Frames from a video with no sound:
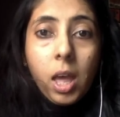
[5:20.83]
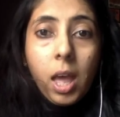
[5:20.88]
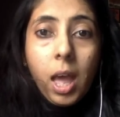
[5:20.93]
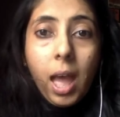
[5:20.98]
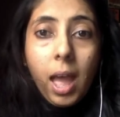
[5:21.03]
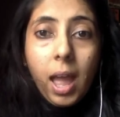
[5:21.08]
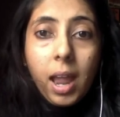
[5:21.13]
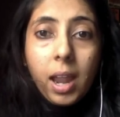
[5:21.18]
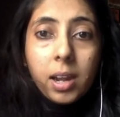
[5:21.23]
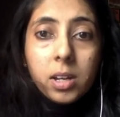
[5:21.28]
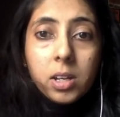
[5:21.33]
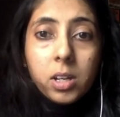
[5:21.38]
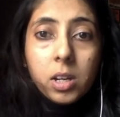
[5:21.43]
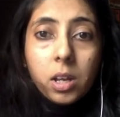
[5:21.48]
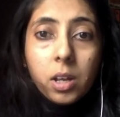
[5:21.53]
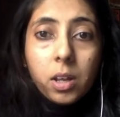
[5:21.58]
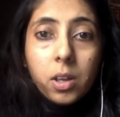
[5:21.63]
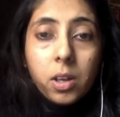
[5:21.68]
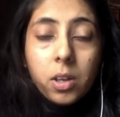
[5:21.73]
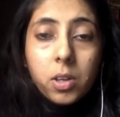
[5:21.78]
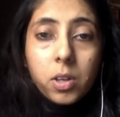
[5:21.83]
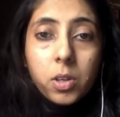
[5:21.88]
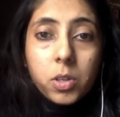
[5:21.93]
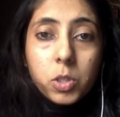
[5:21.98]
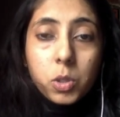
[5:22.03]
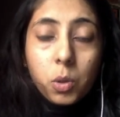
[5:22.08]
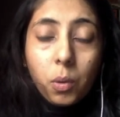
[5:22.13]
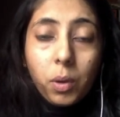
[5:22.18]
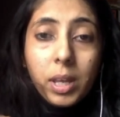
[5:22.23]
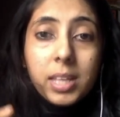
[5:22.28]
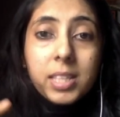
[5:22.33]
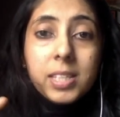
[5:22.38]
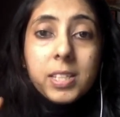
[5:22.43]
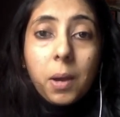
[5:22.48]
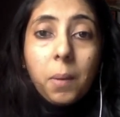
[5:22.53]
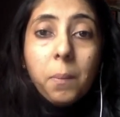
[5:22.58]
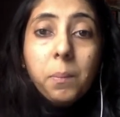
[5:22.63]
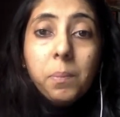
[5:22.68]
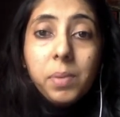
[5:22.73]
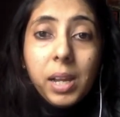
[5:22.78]
And so it's
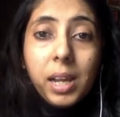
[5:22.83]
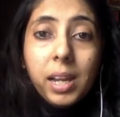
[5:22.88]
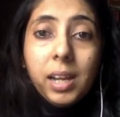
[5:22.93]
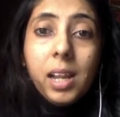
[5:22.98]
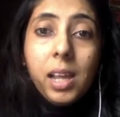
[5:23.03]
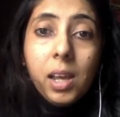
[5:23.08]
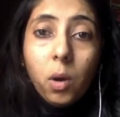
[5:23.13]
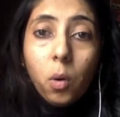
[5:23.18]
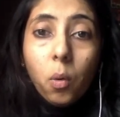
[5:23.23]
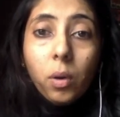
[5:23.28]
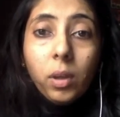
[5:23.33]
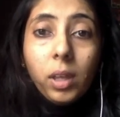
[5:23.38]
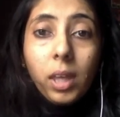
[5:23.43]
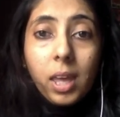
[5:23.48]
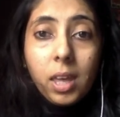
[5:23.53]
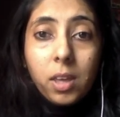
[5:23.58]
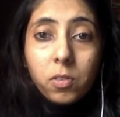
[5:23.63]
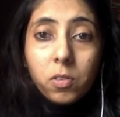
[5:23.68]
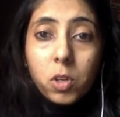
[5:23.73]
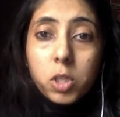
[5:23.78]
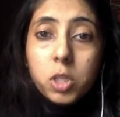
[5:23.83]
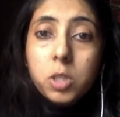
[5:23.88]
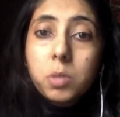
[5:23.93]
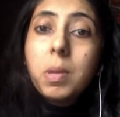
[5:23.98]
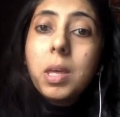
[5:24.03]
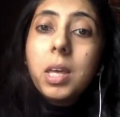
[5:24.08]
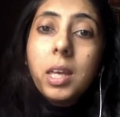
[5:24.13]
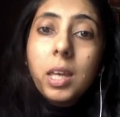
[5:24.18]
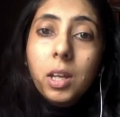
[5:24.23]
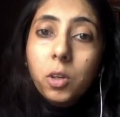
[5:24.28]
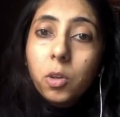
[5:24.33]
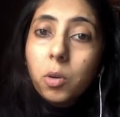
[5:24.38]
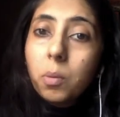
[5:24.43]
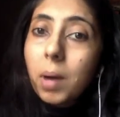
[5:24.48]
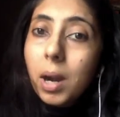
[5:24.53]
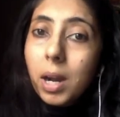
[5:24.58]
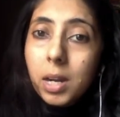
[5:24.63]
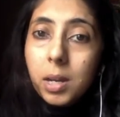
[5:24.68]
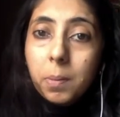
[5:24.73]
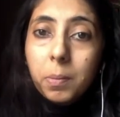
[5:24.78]
completely okay if you're speaking to
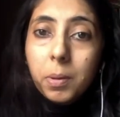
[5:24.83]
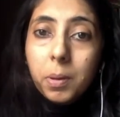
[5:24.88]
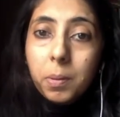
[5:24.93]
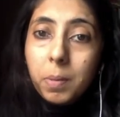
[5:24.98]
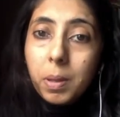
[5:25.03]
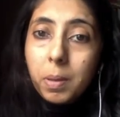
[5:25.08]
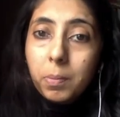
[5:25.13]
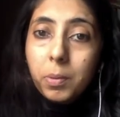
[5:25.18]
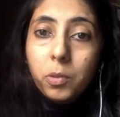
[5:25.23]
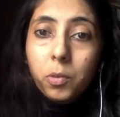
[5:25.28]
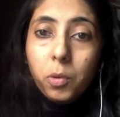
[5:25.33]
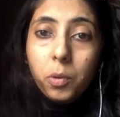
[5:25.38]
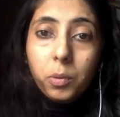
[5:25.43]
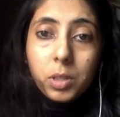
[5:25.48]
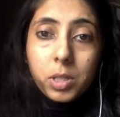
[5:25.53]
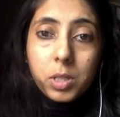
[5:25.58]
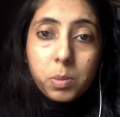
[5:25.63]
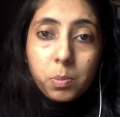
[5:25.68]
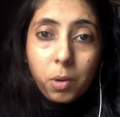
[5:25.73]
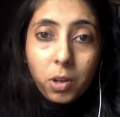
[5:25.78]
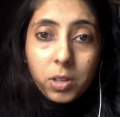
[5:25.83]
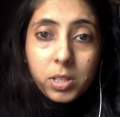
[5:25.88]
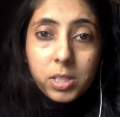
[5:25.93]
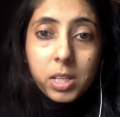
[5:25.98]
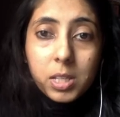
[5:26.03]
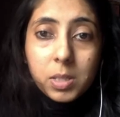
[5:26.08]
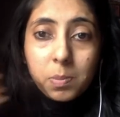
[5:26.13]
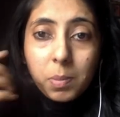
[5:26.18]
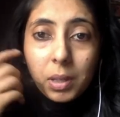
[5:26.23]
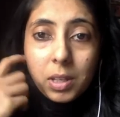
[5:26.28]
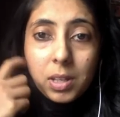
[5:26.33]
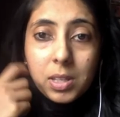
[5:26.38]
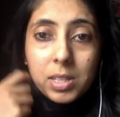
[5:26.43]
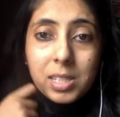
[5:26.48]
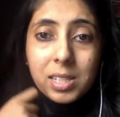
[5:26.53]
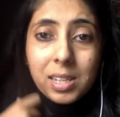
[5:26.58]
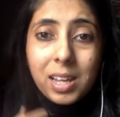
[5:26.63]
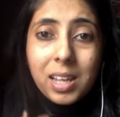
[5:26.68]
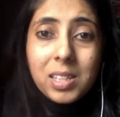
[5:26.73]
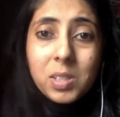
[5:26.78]
multiple people through this process, because
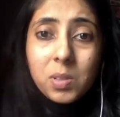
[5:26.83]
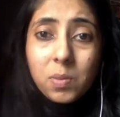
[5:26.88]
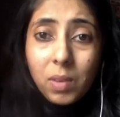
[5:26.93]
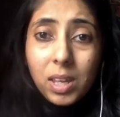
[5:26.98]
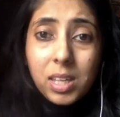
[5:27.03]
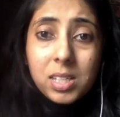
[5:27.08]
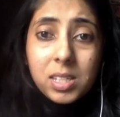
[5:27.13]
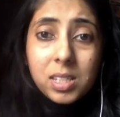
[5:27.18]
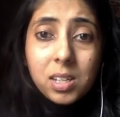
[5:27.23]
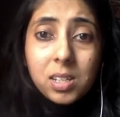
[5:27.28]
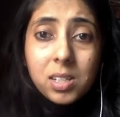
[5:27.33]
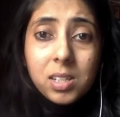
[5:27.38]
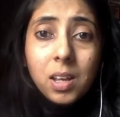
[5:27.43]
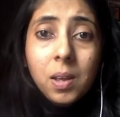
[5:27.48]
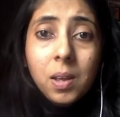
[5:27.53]
let's face it,